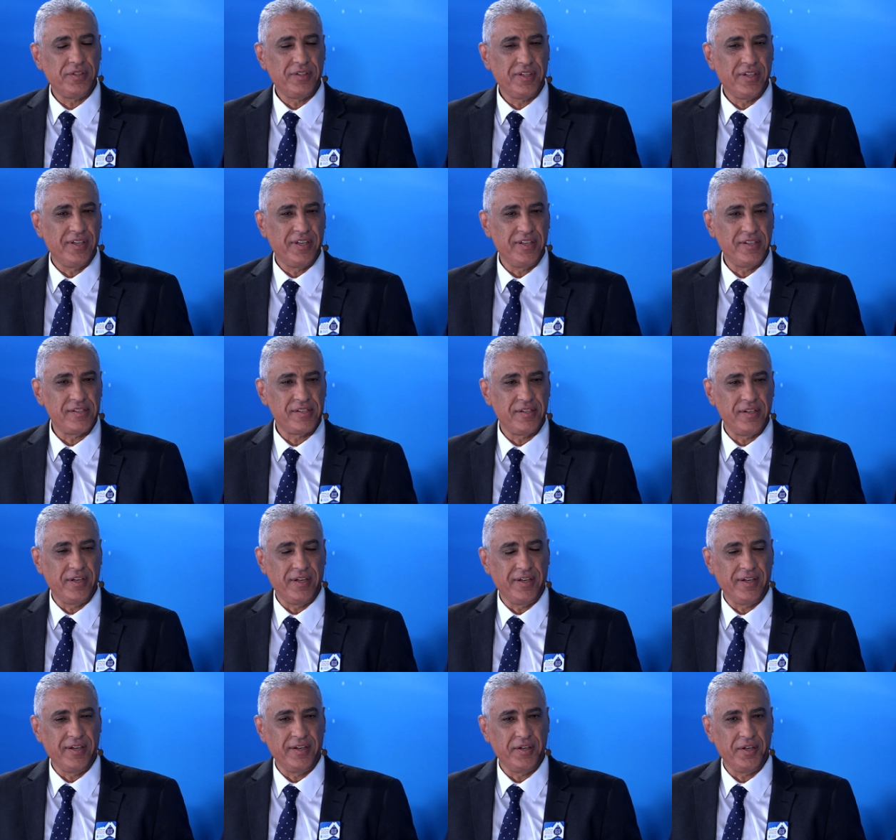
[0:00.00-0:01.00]
mentoring is
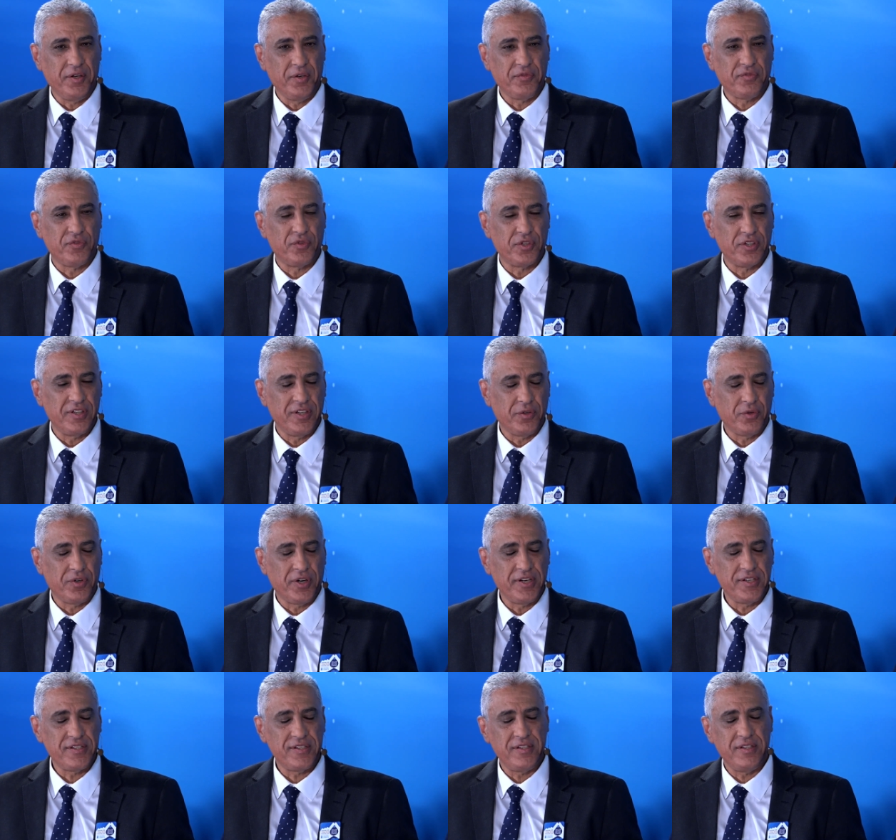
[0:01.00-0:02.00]
for the
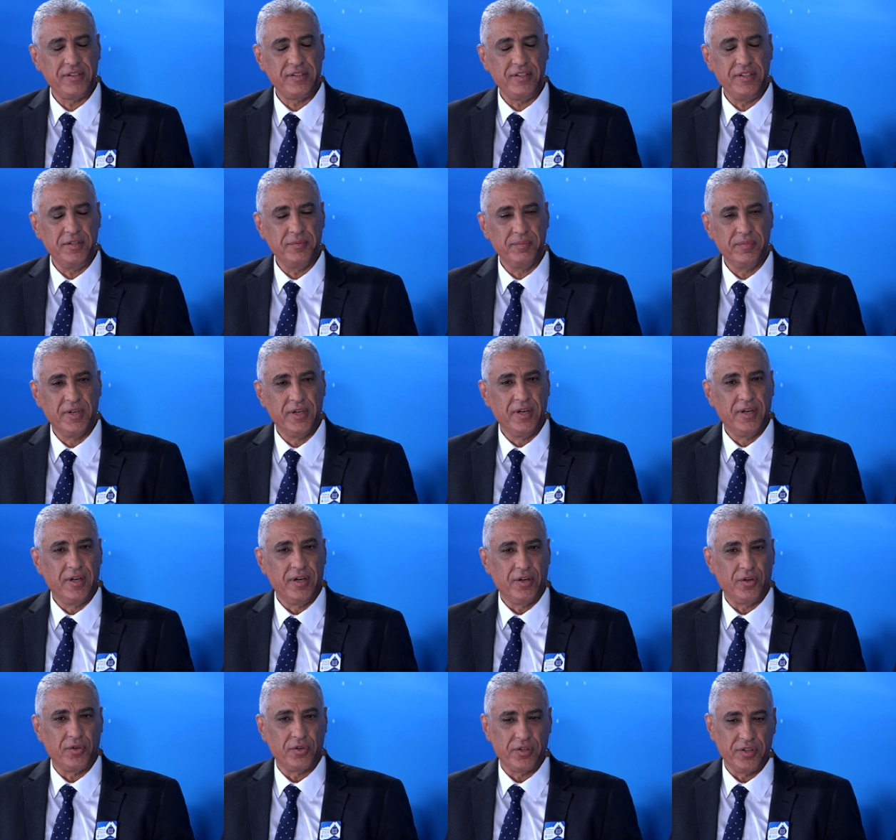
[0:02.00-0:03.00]
OIC team
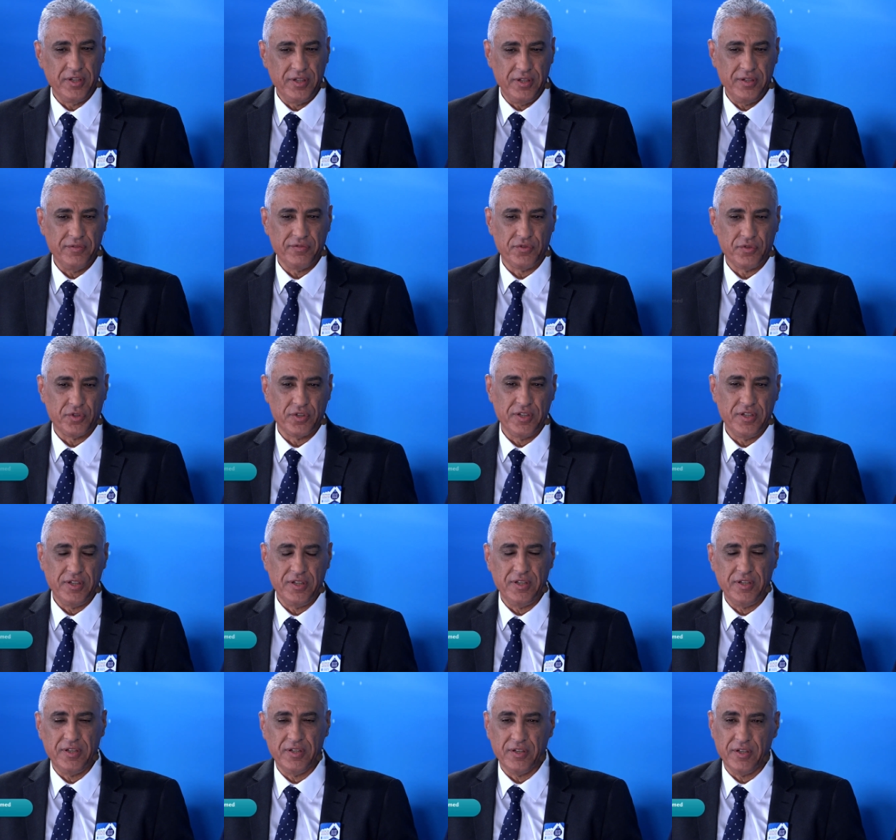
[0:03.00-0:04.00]
or
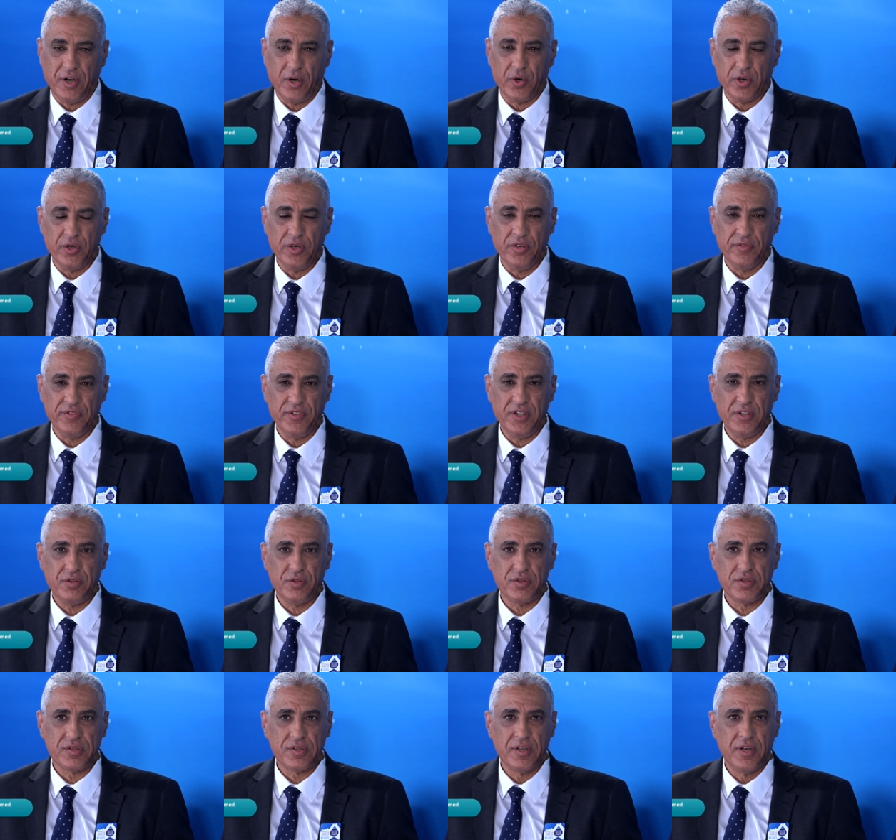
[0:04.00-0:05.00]
our
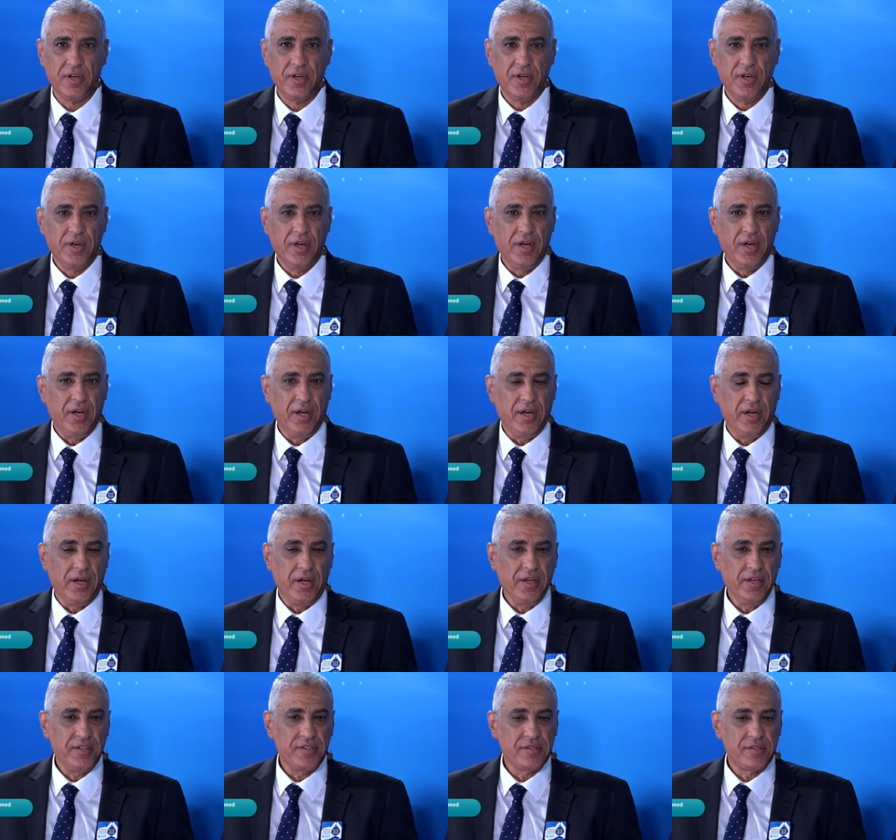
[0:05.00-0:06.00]
innovators.
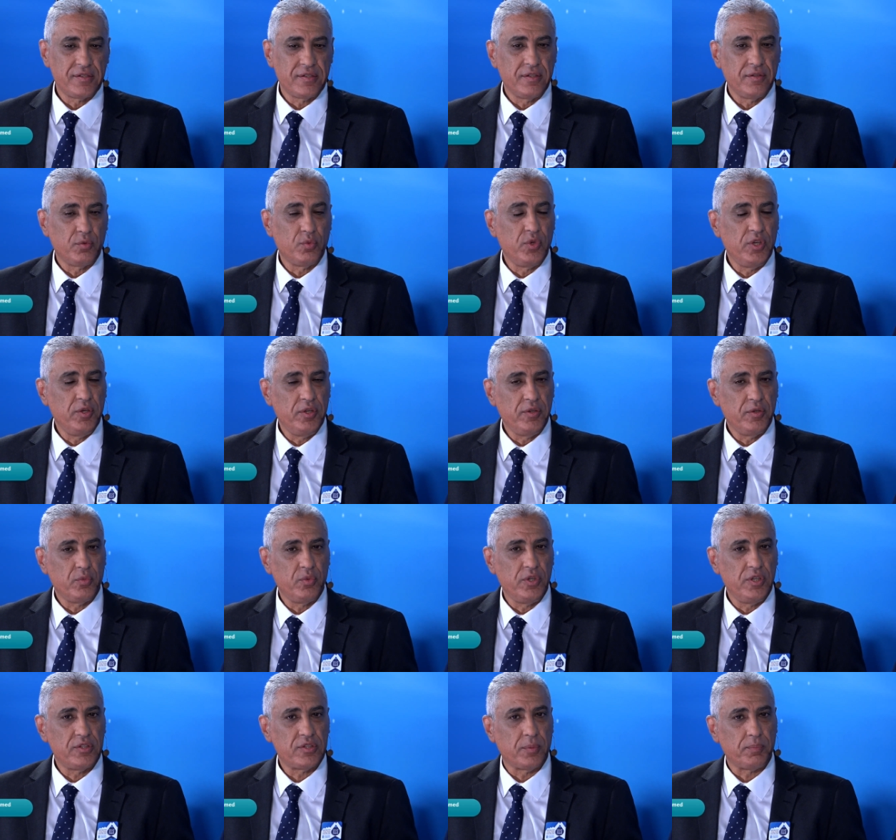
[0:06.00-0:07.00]
Is
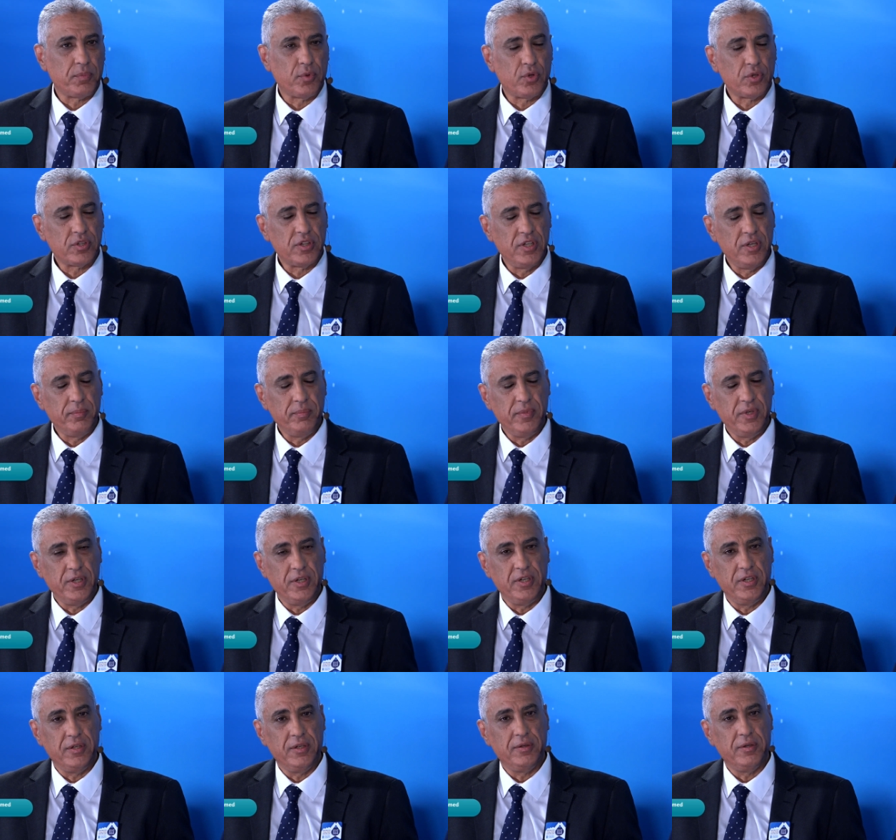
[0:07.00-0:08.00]
we support them
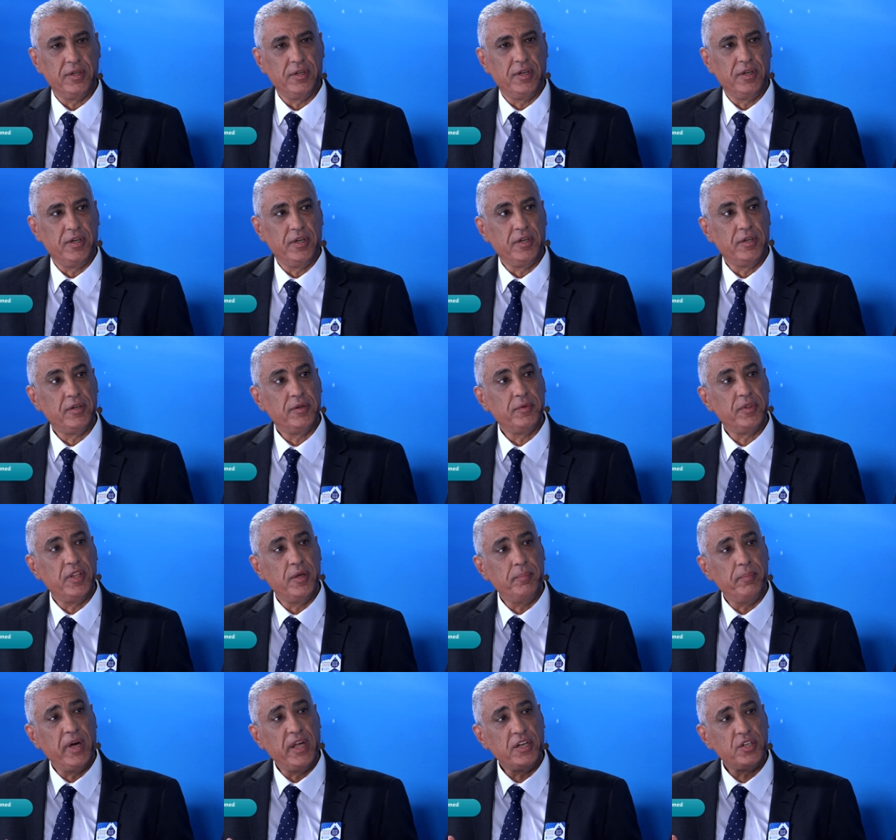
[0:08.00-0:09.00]
in
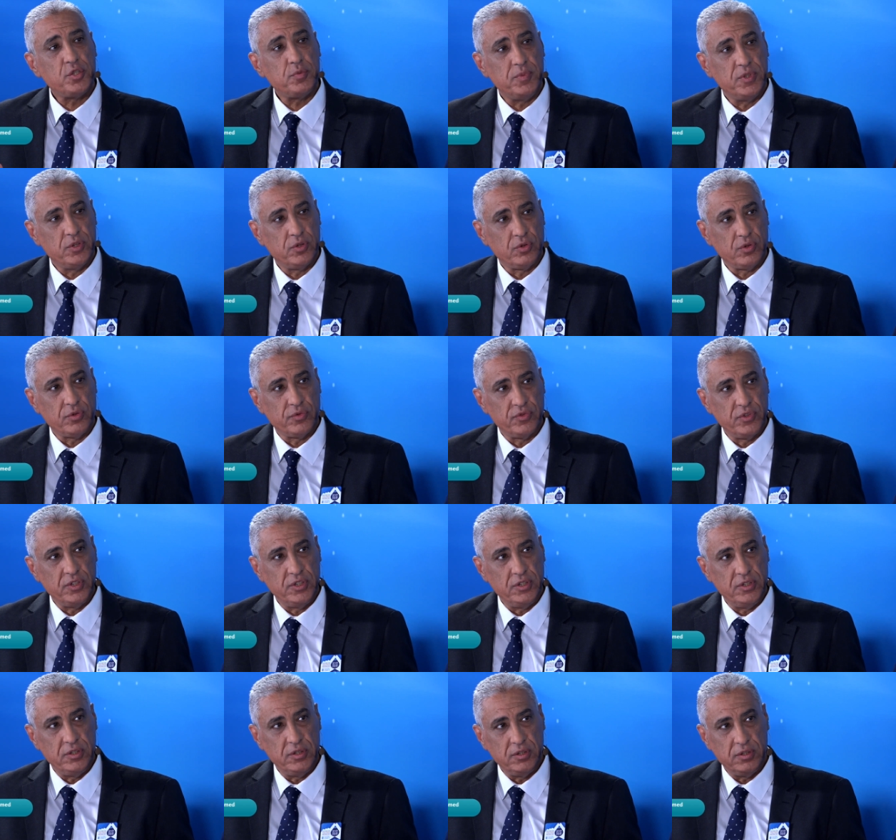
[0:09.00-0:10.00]
the management of
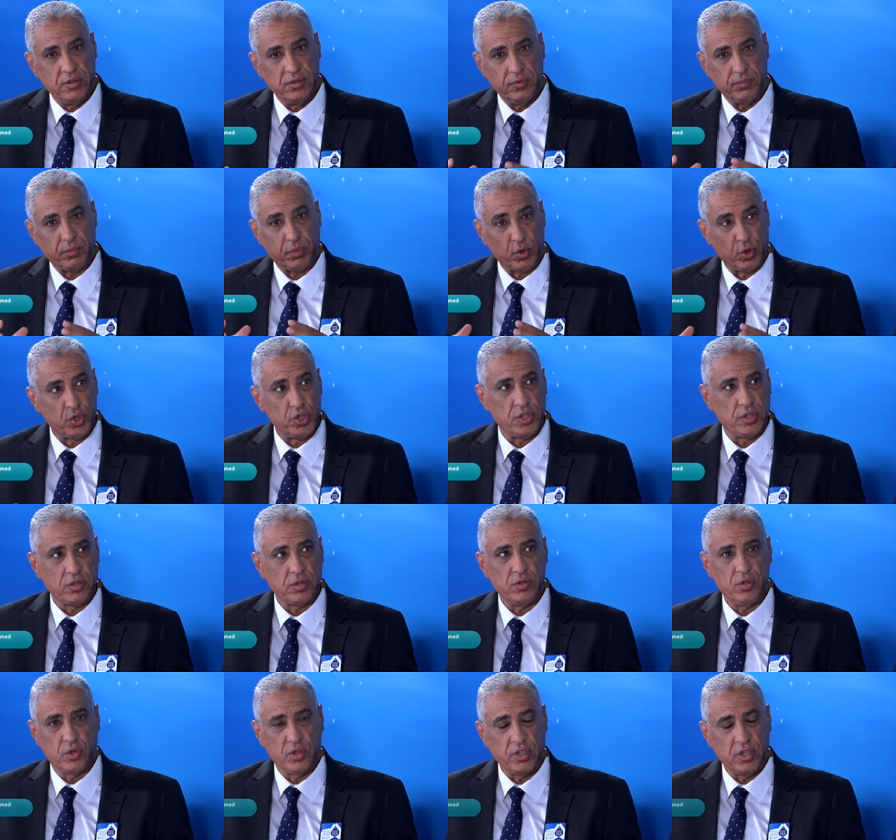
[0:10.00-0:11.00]
the
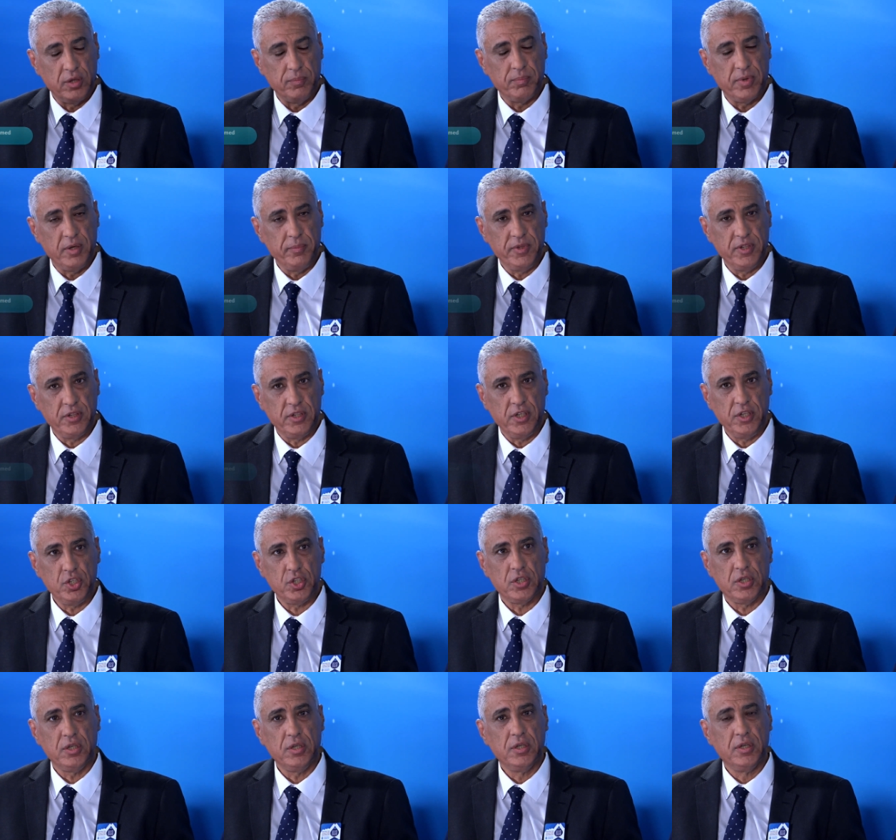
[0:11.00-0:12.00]
project during
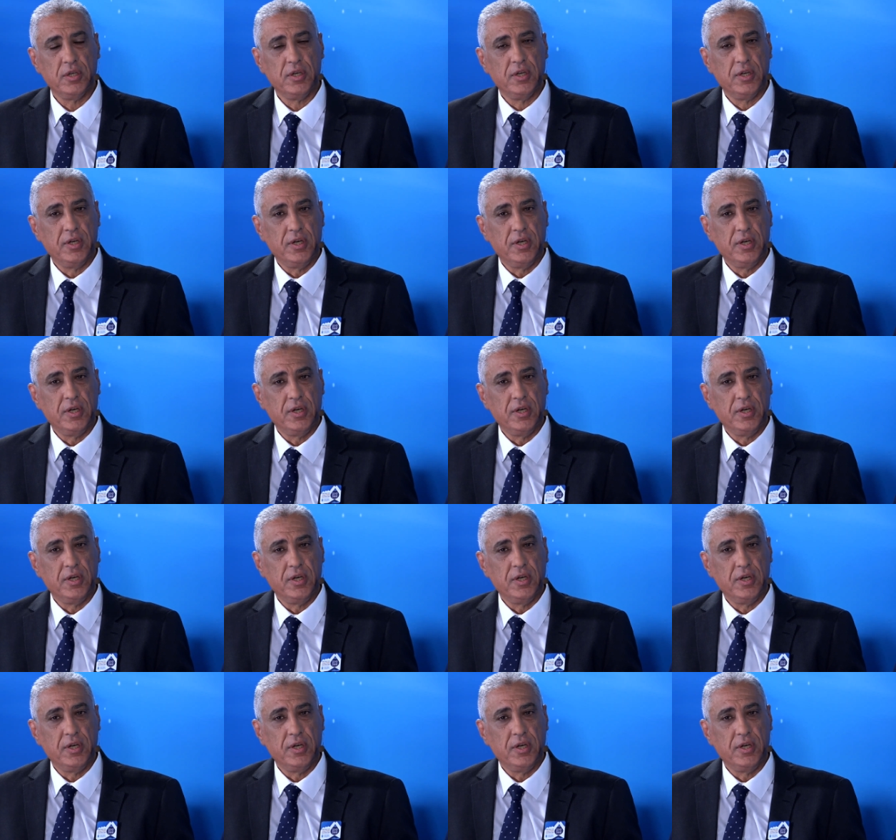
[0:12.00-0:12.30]
implementation,